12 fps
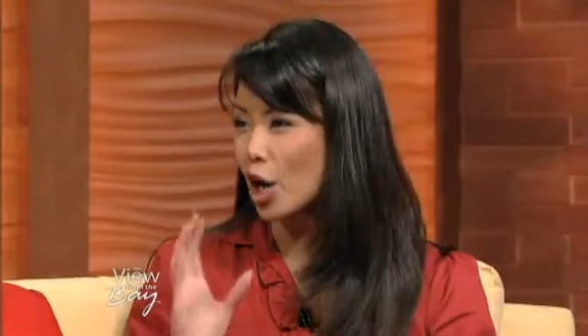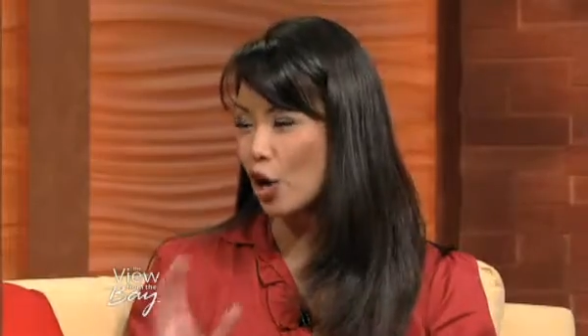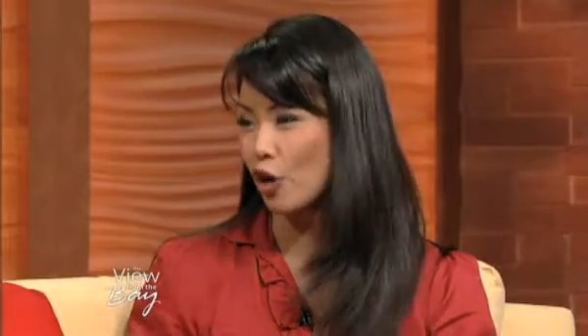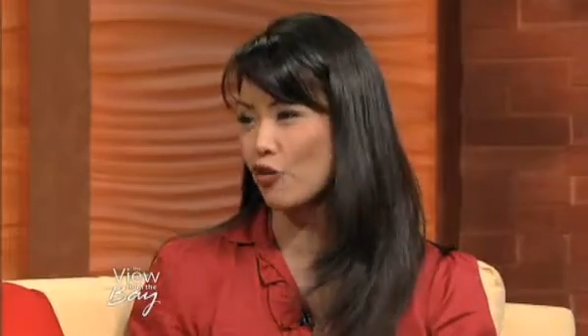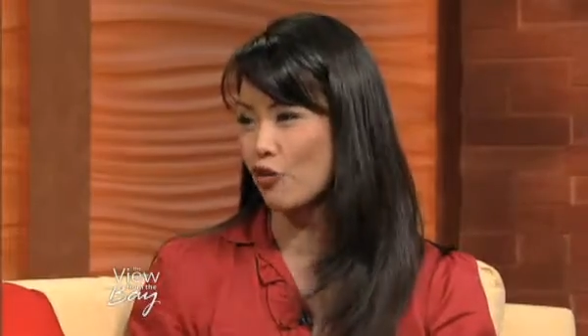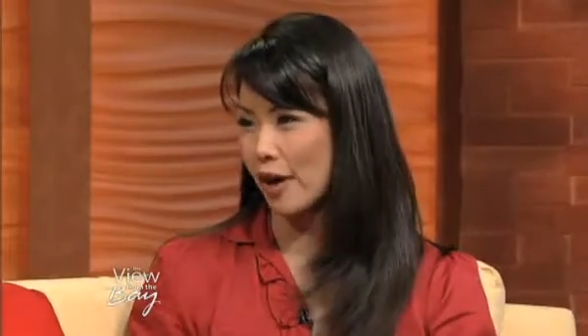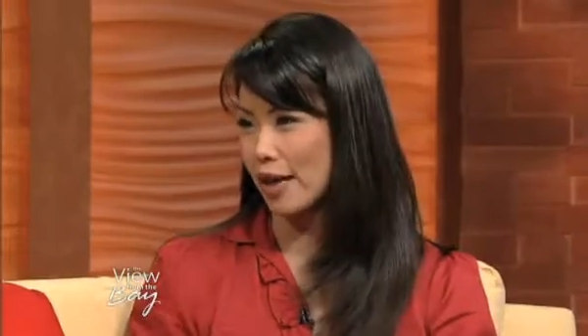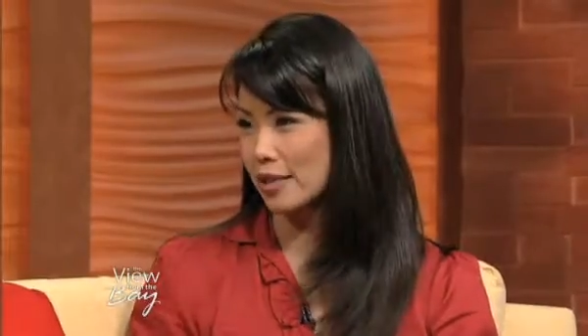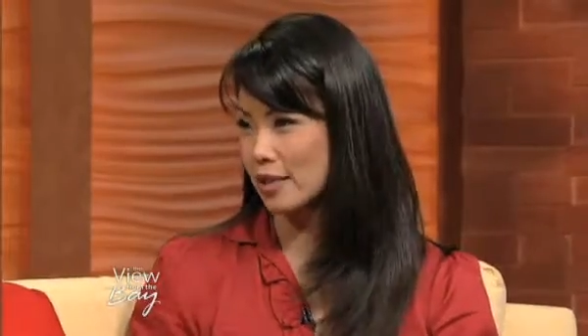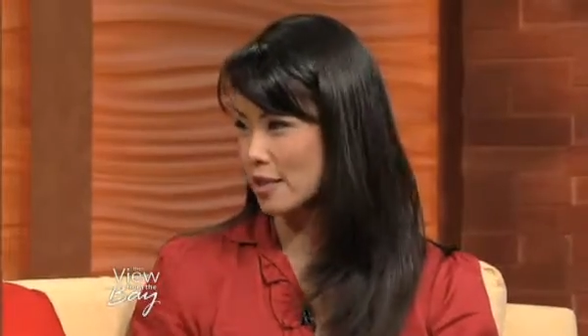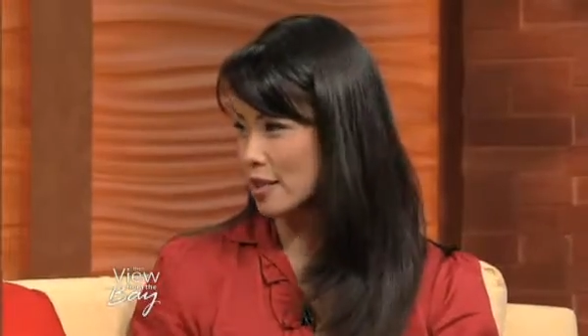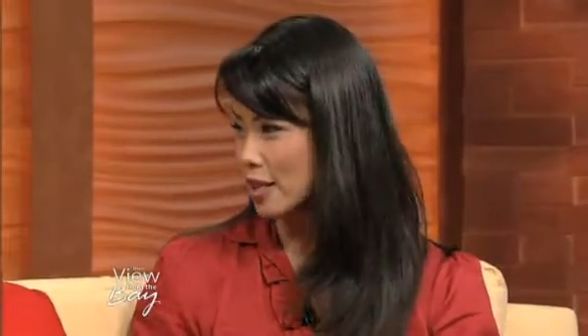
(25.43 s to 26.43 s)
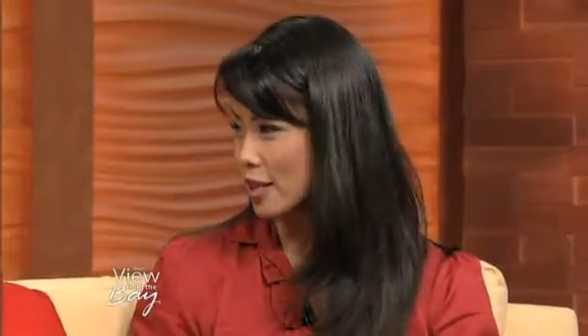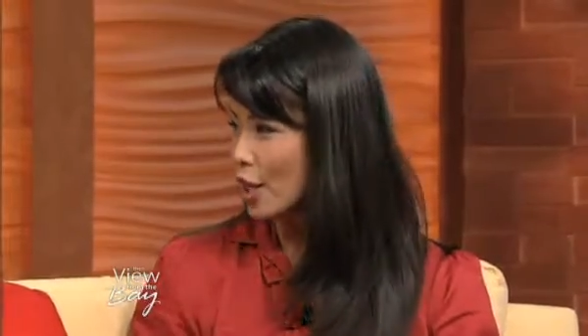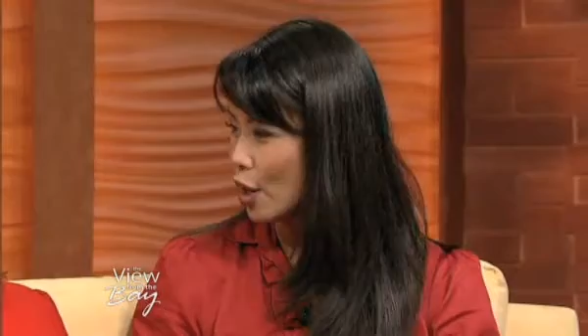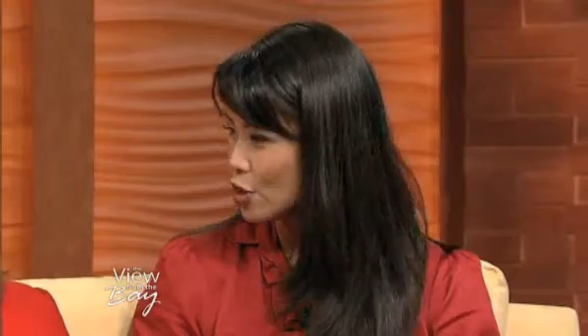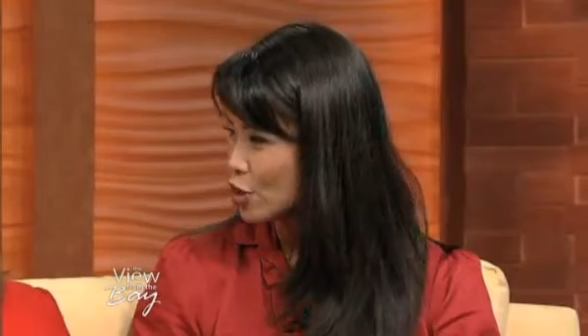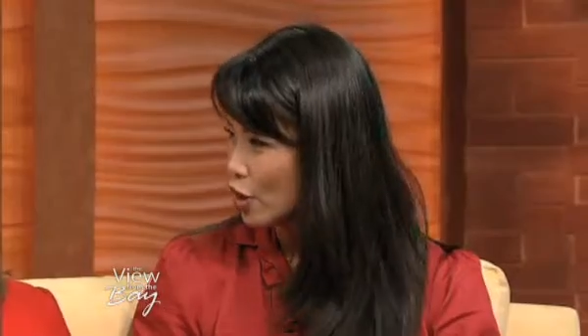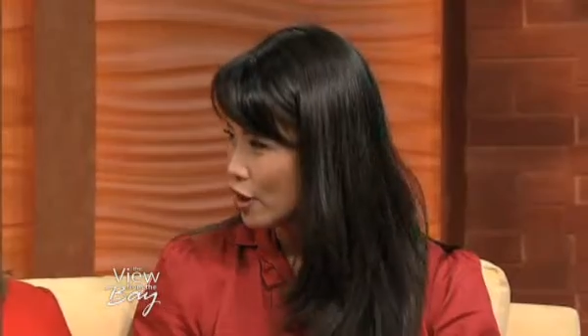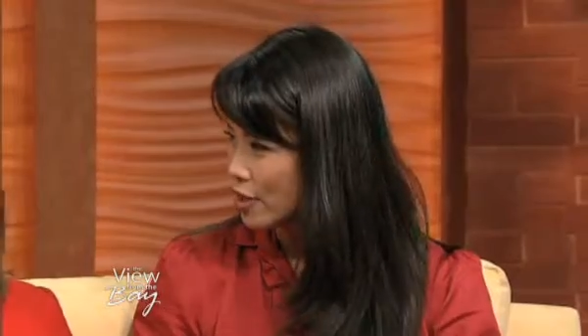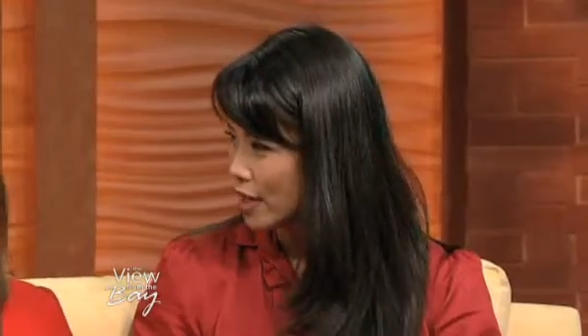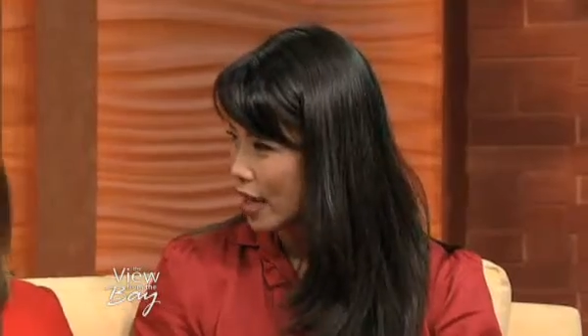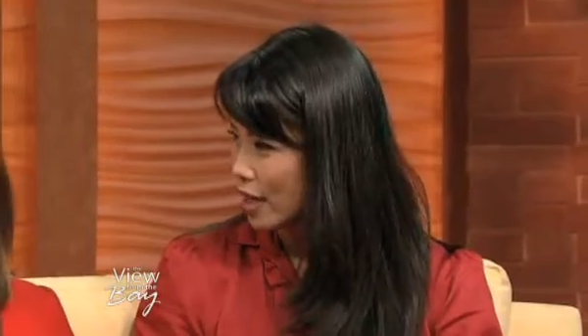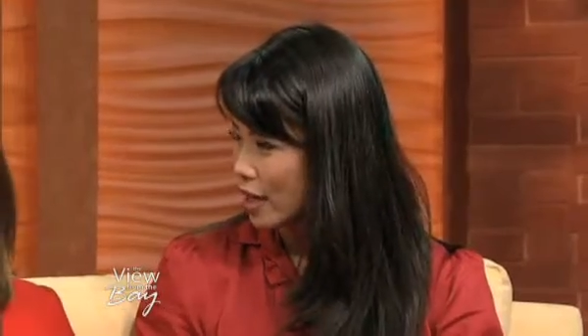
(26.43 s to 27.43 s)
girlfriends. You know, do you notice
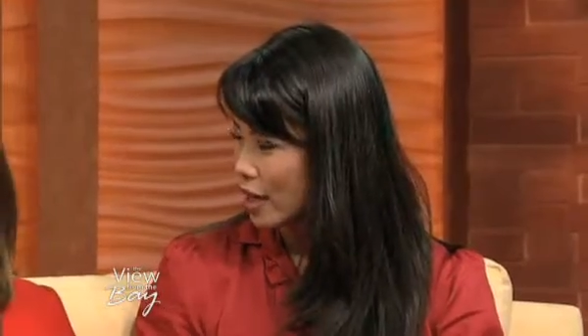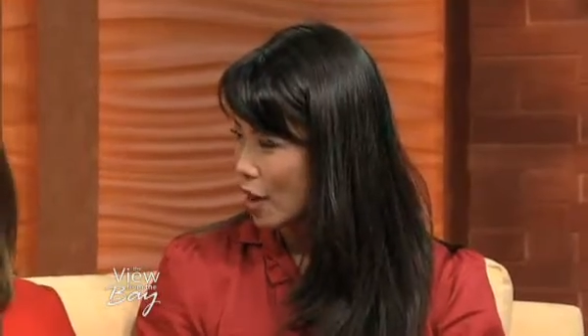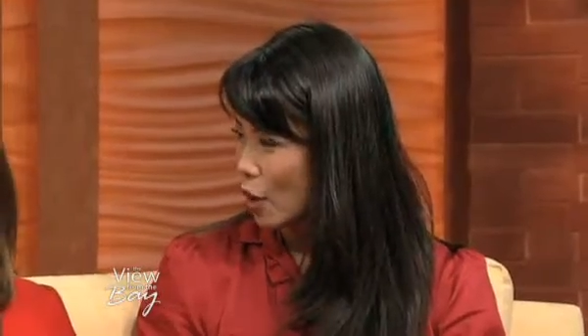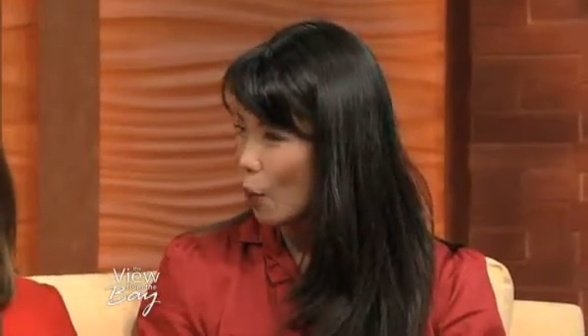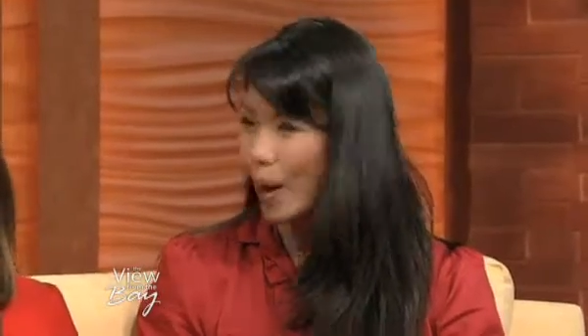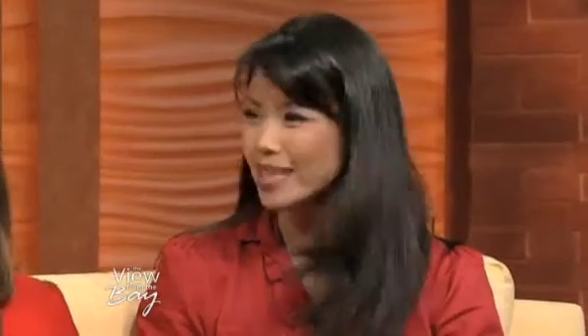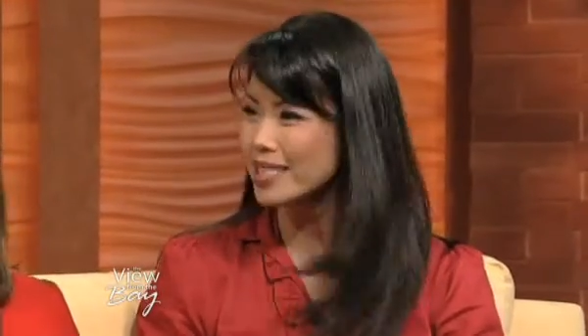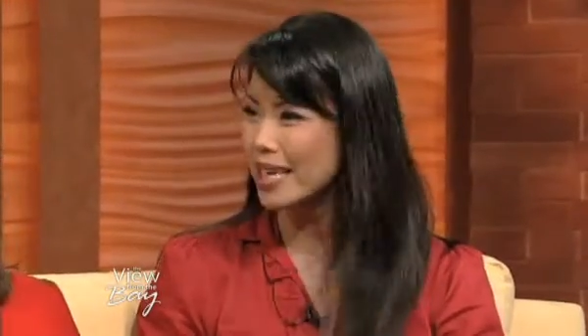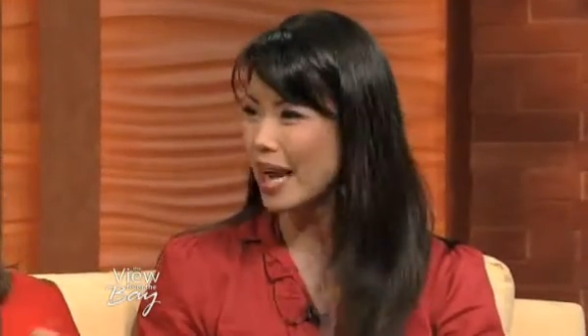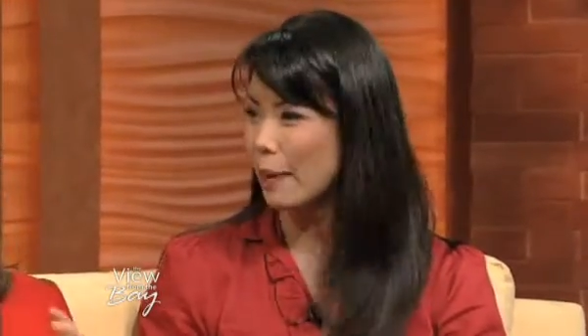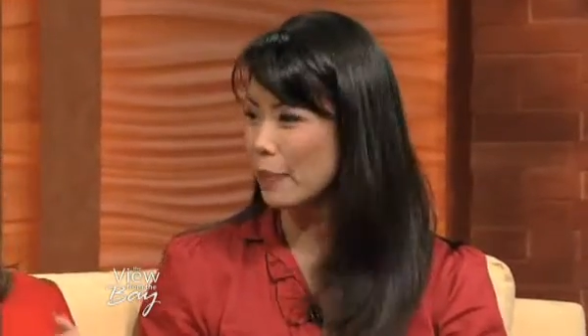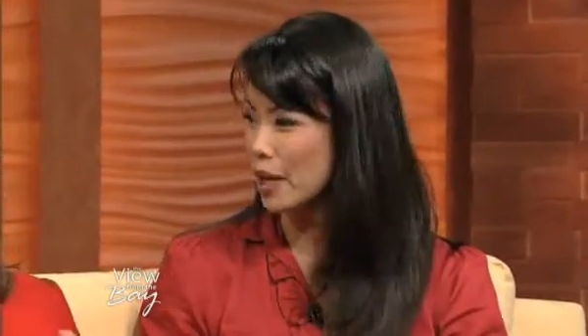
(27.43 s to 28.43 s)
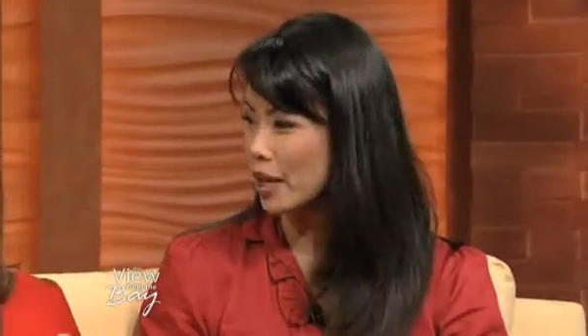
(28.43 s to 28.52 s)
that? Why does that happen?